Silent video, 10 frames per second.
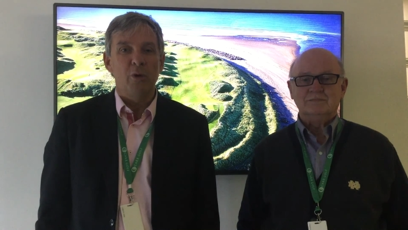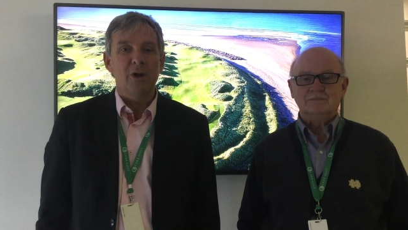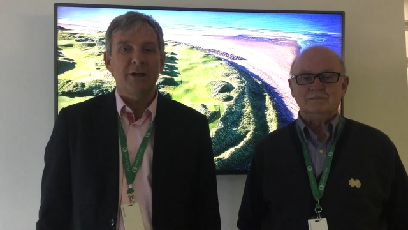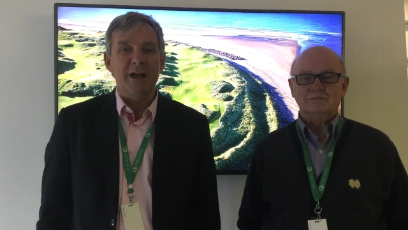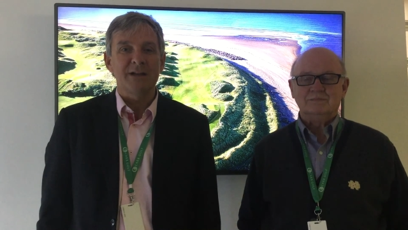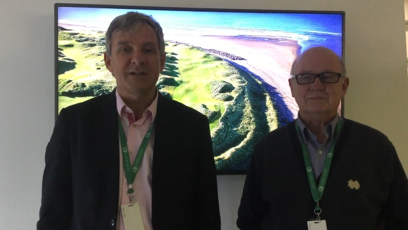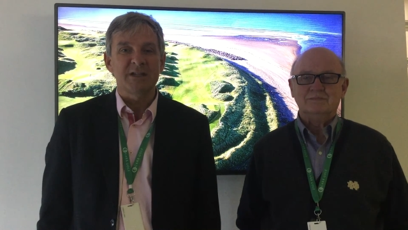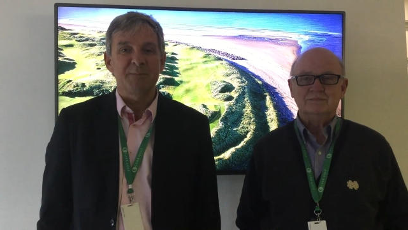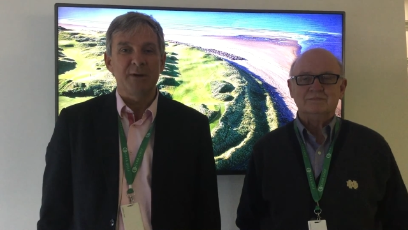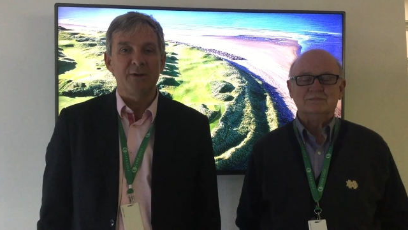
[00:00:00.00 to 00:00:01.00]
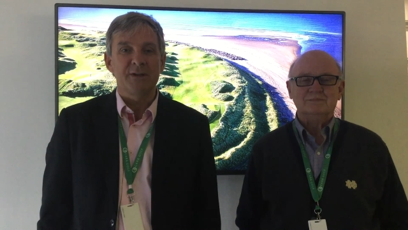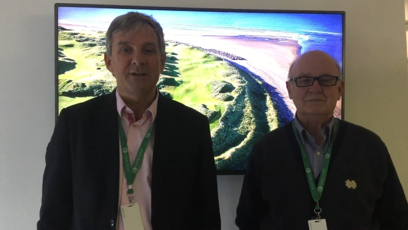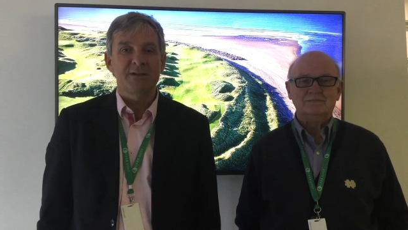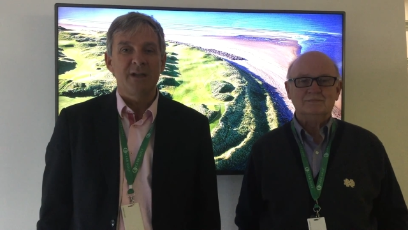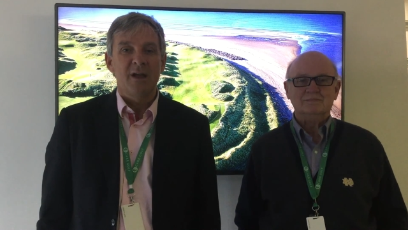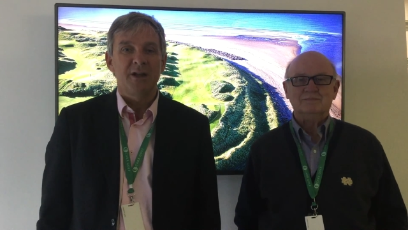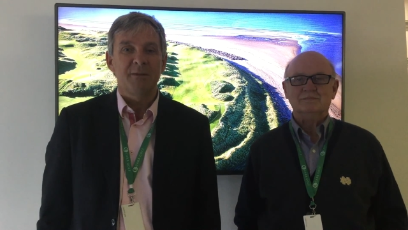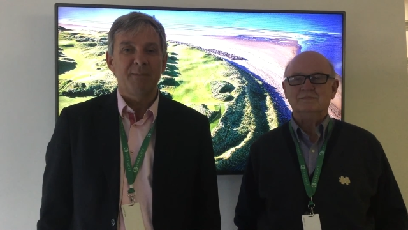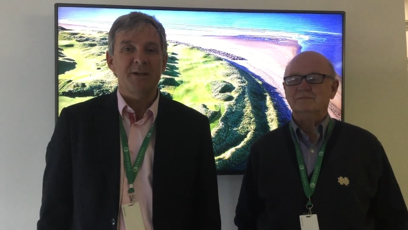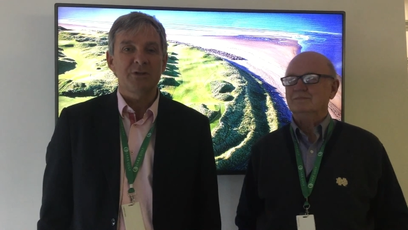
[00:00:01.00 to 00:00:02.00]
Speaker 1: a world-class experience
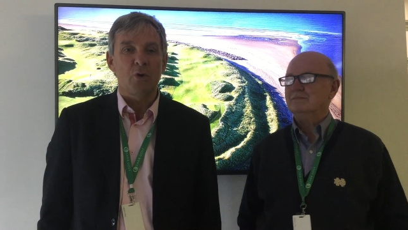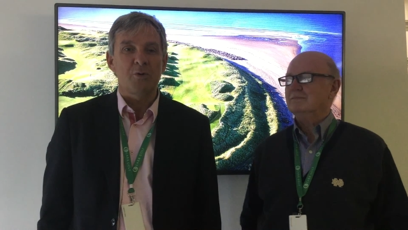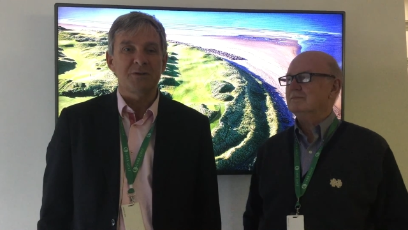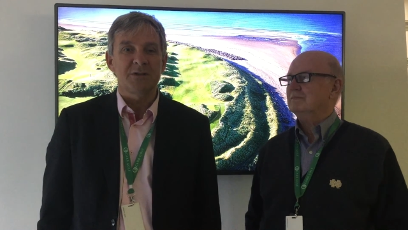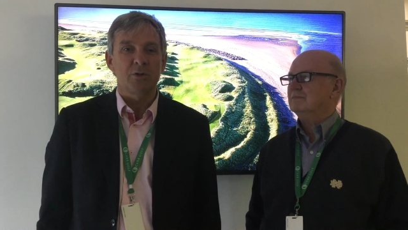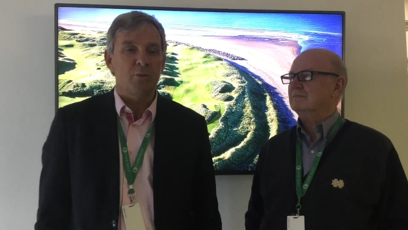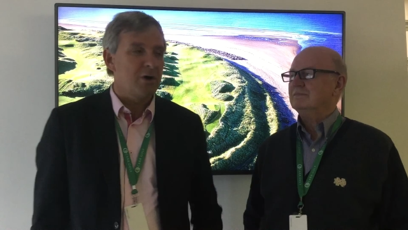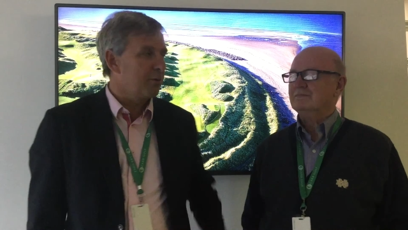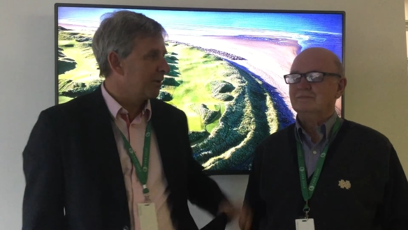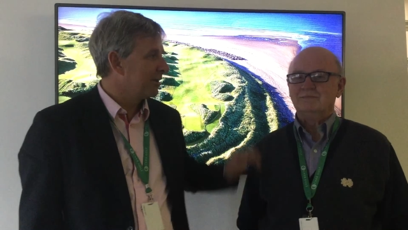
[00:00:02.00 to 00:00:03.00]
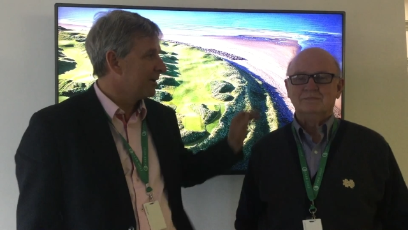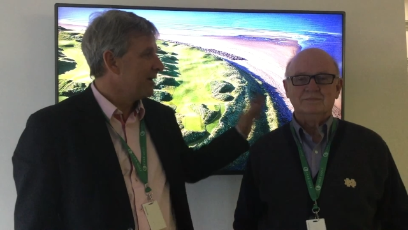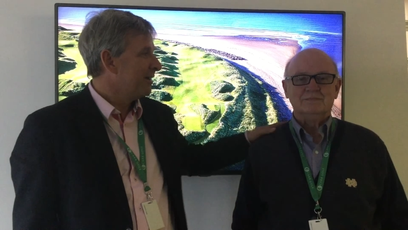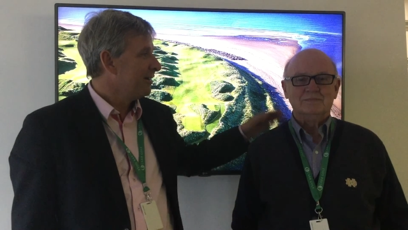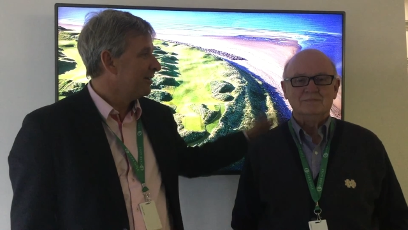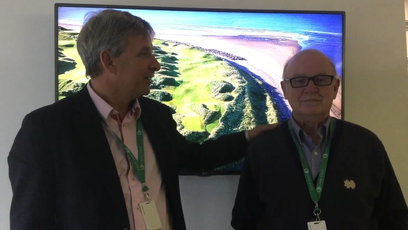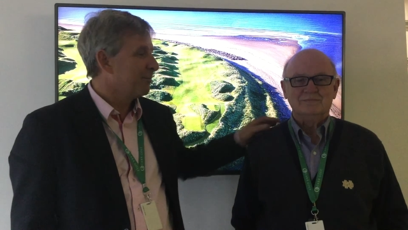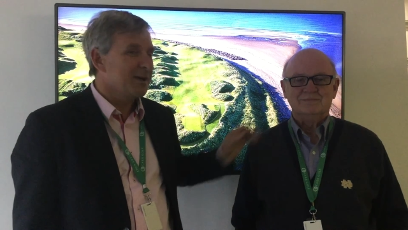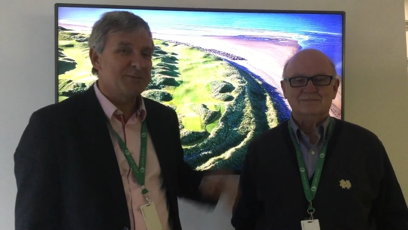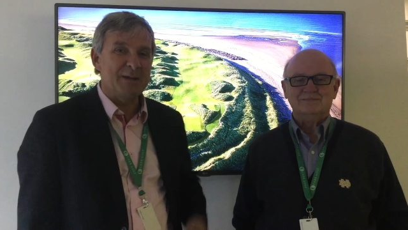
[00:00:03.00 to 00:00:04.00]
on the best courses in the world with
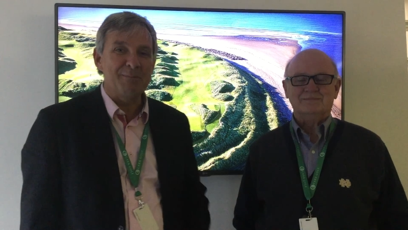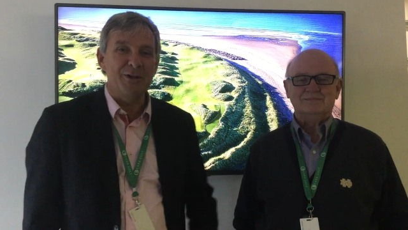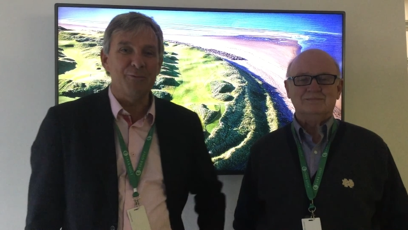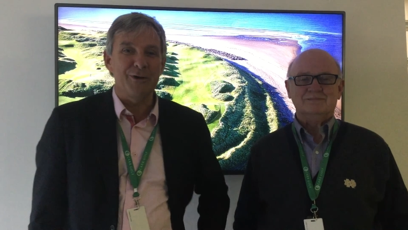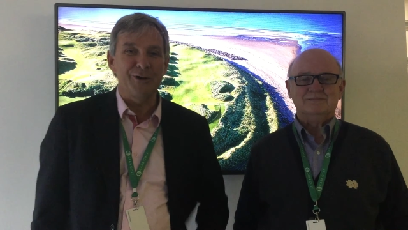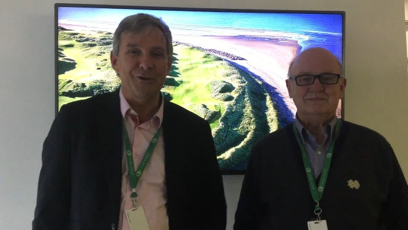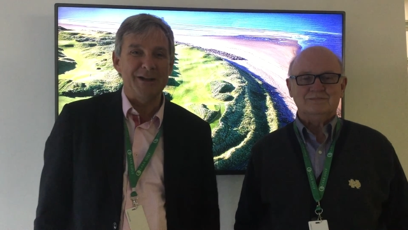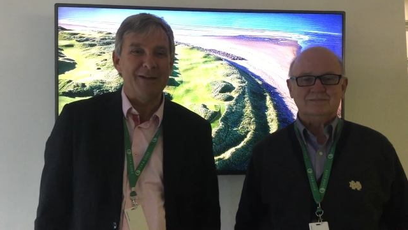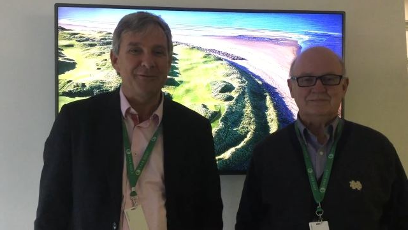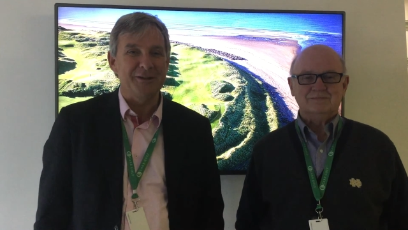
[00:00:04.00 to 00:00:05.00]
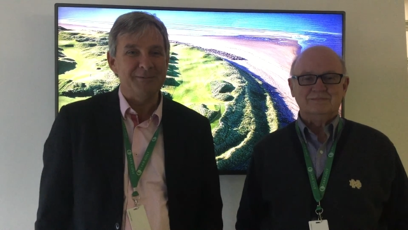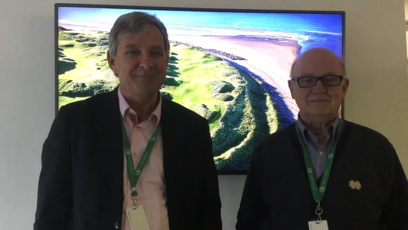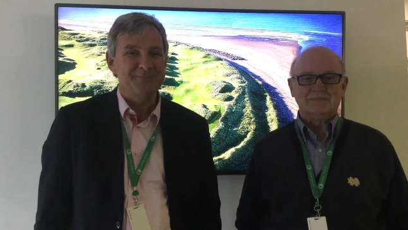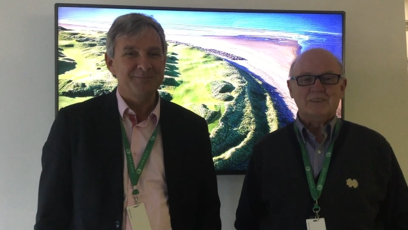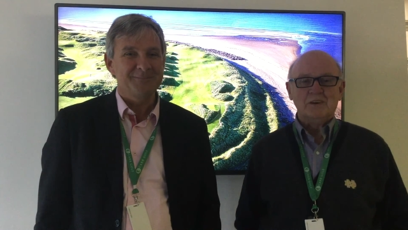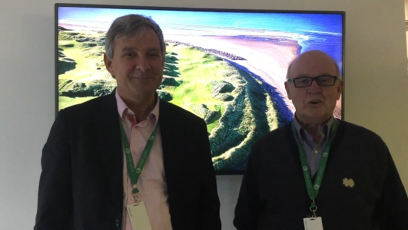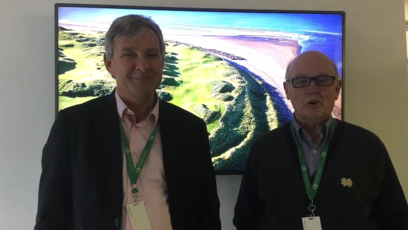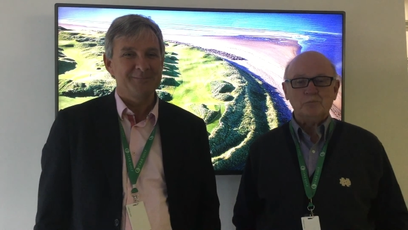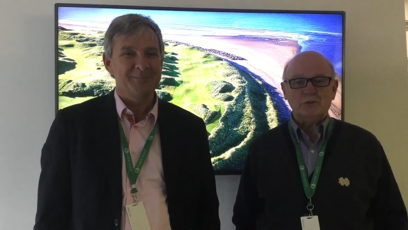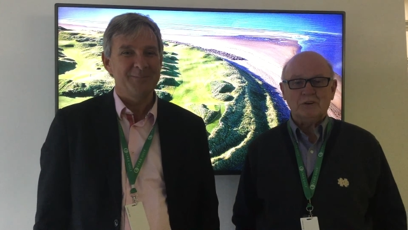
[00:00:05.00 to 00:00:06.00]
the best people in the world looking after you.
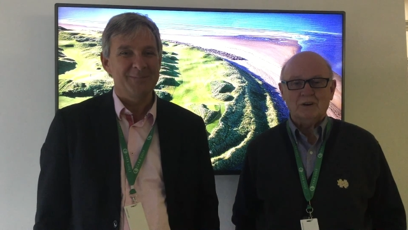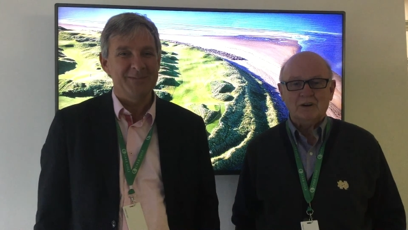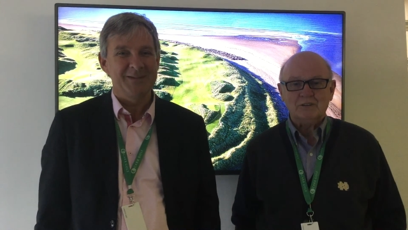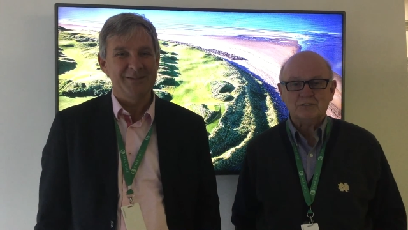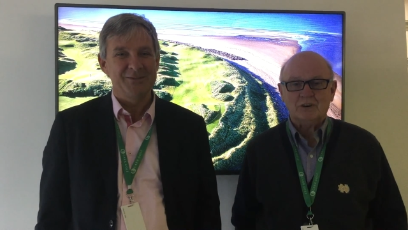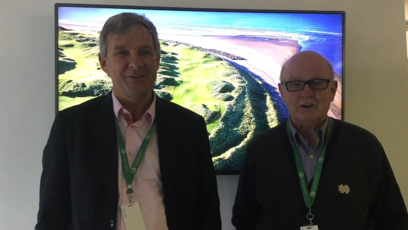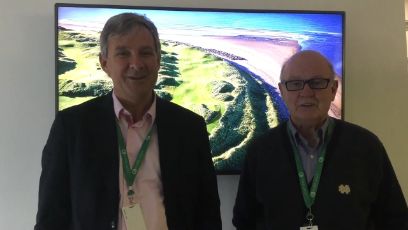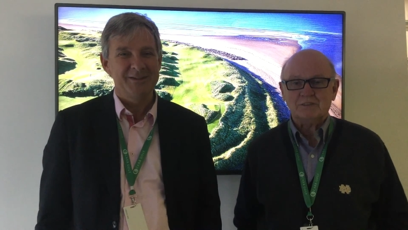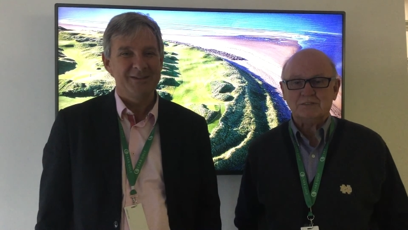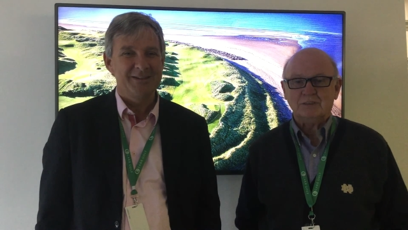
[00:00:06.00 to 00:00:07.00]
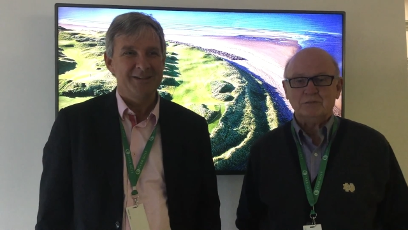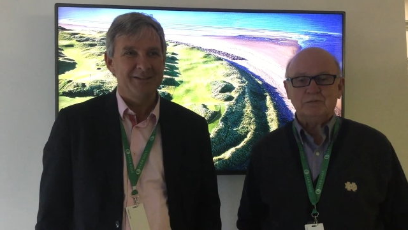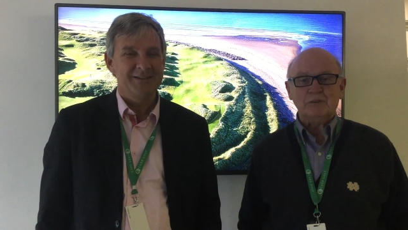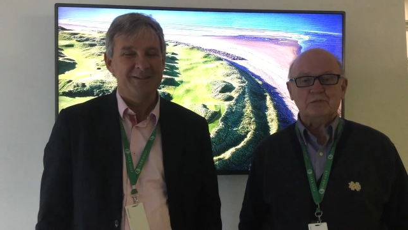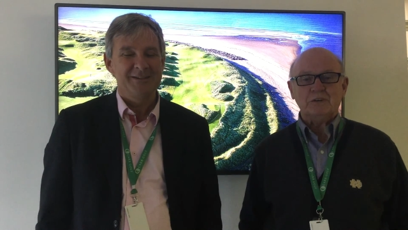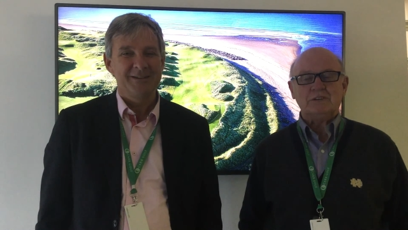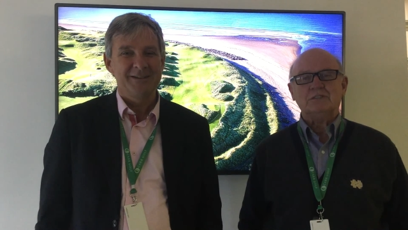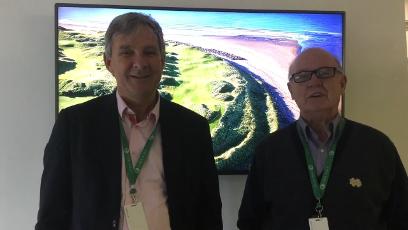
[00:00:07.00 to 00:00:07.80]
Speaker 2: Hope you can all join us, and feel free to